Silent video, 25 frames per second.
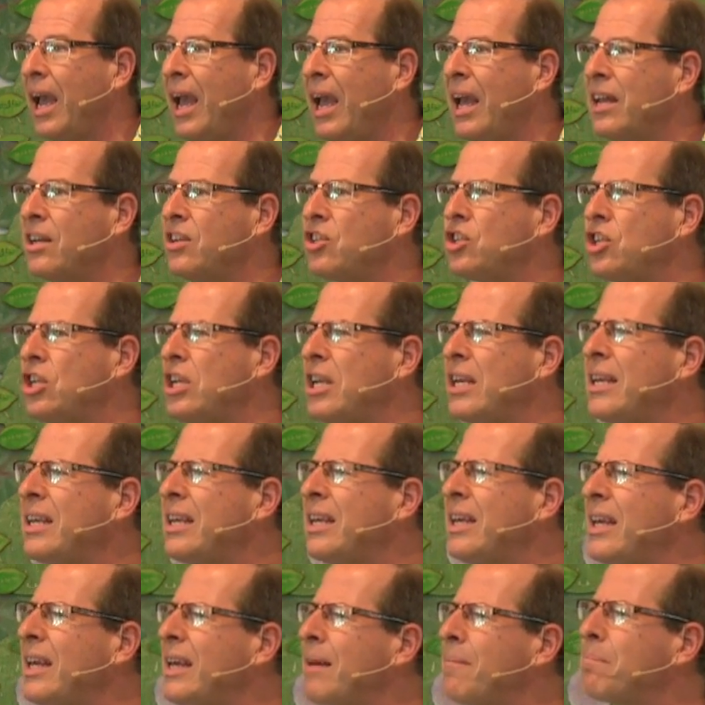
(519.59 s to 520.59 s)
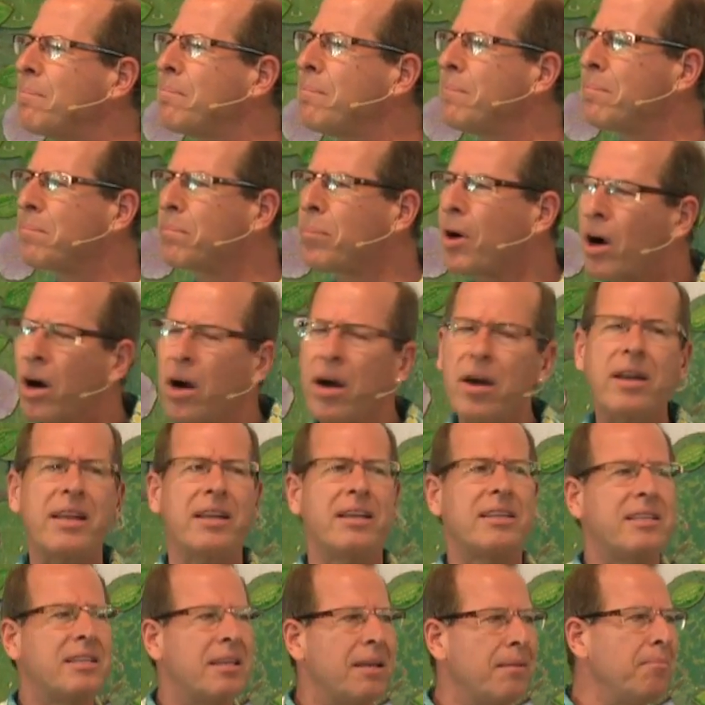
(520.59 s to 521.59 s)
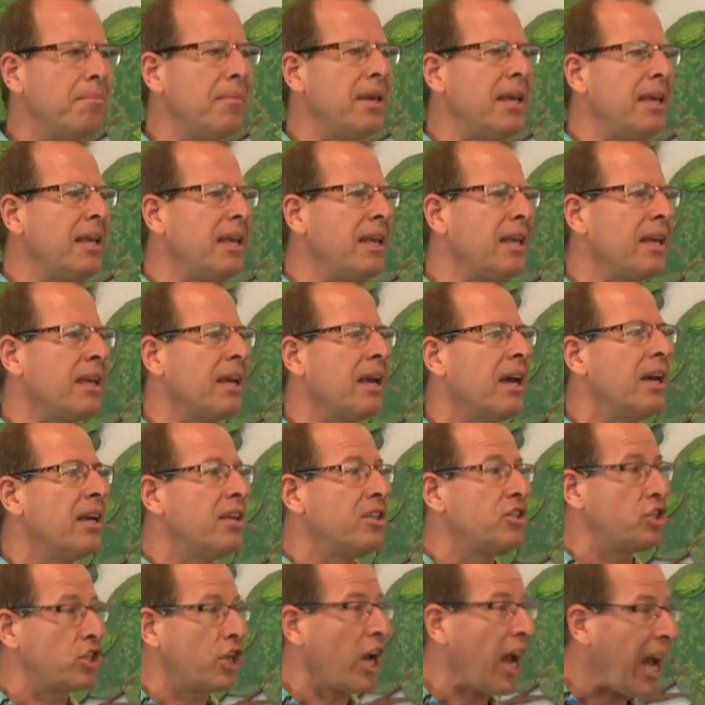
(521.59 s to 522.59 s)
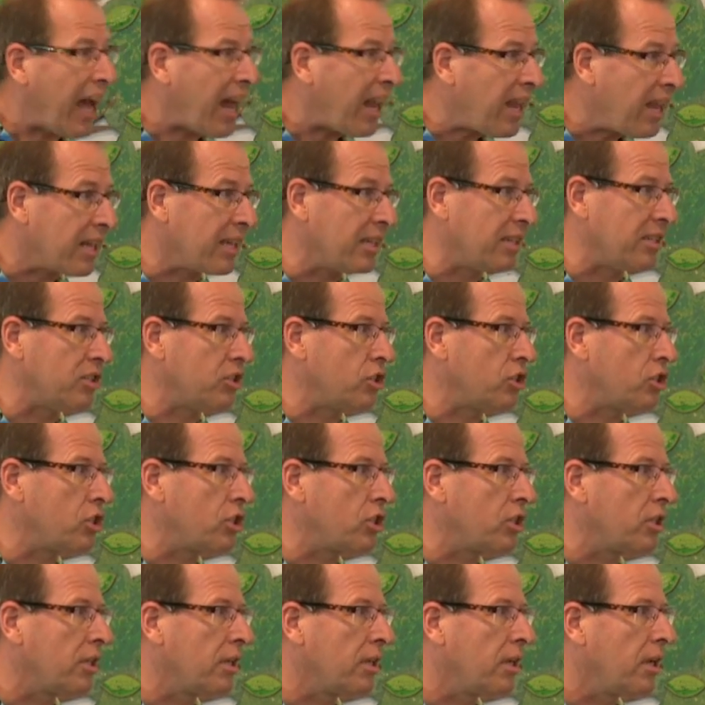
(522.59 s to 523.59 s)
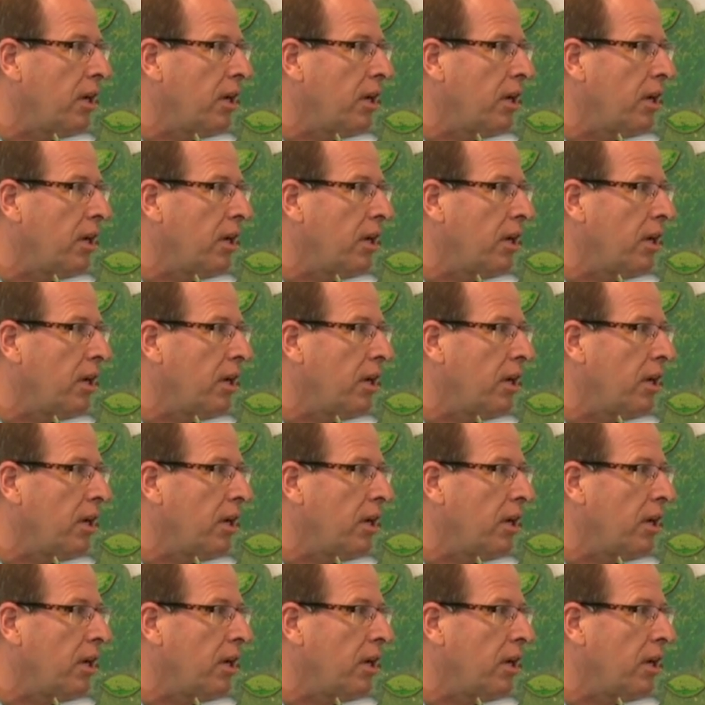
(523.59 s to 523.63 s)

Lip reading: and she imparted to me challenge,